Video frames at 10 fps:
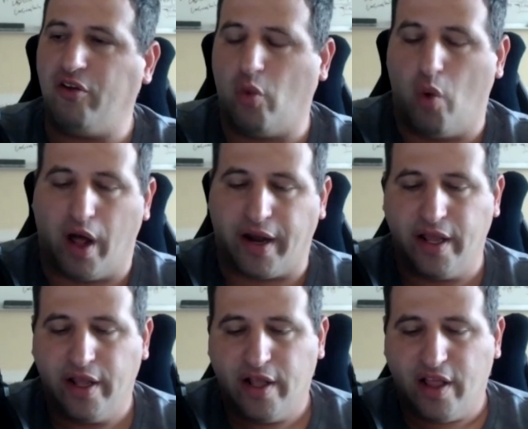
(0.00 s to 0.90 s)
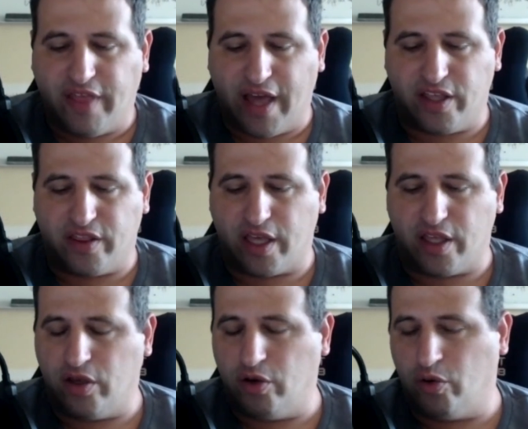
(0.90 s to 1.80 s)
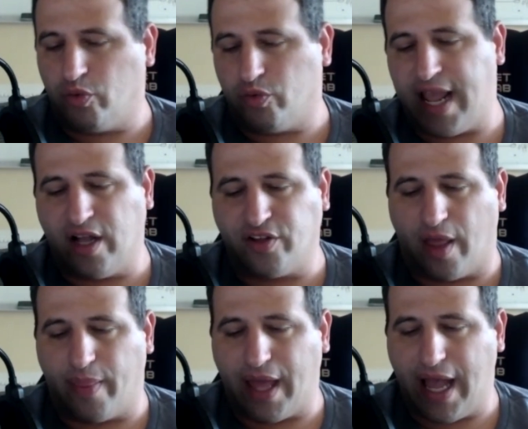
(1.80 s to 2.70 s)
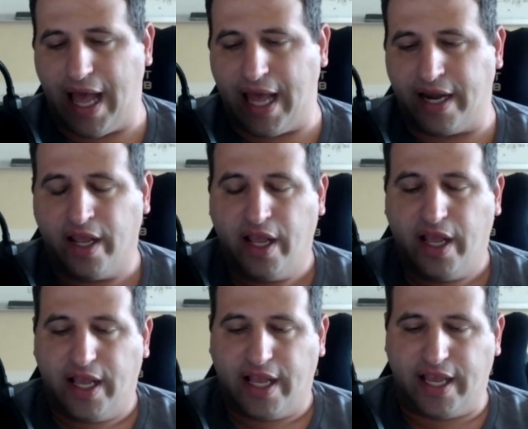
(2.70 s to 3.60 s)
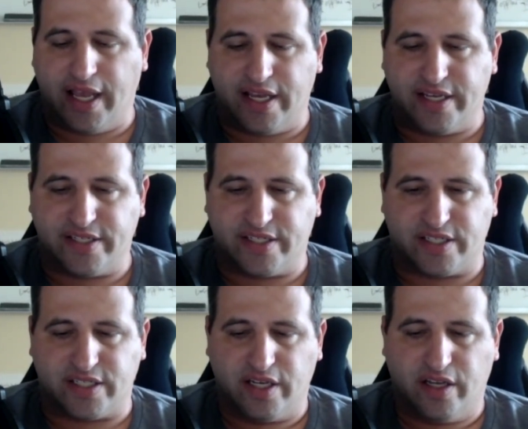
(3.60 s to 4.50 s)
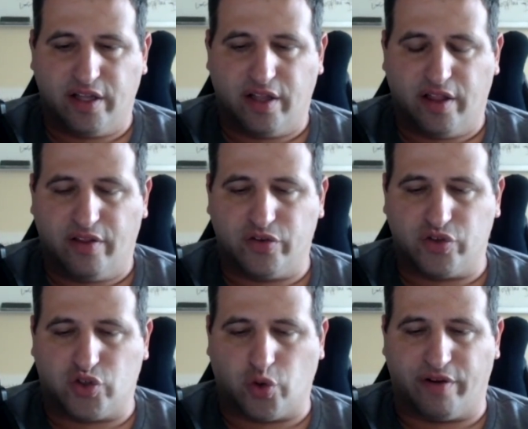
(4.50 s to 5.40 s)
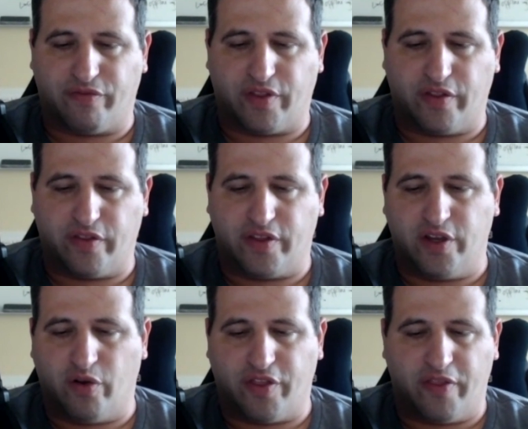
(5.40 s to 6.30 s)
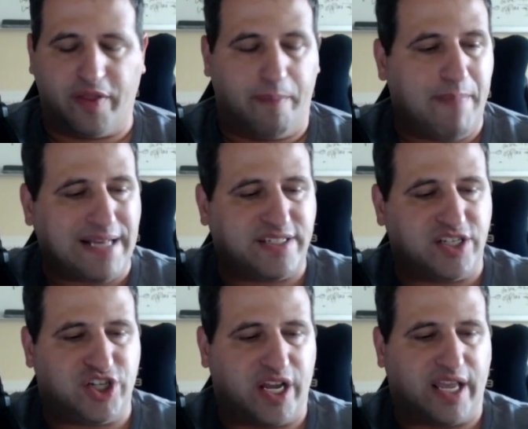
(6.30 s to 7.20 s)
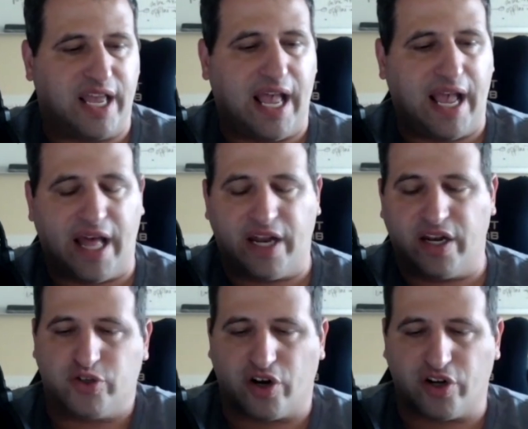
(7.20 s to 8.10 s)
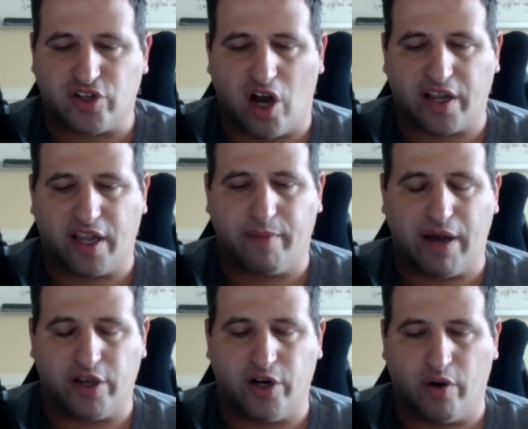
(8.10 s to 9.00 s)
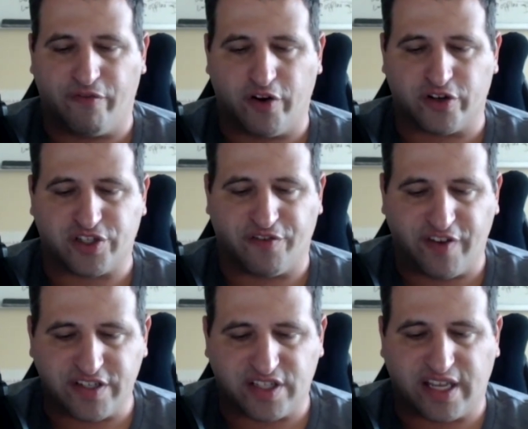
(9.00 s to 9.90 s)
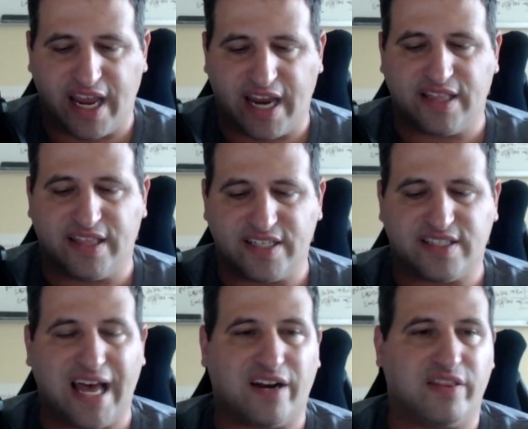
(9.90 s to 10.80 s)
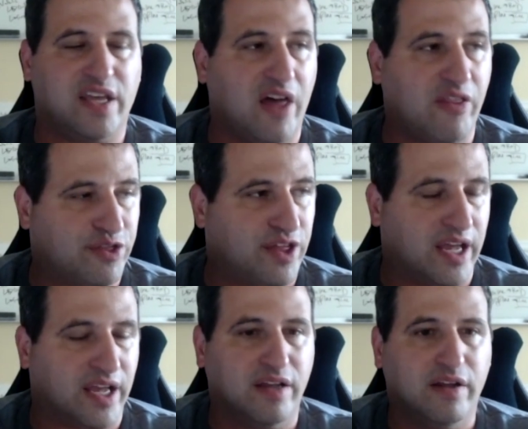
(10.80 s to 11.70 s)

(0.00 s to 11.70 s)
one that you just nailed on the head is sort of, the messaging. And I think you started talking about, if you're sophisticated, this, that, and the other thing,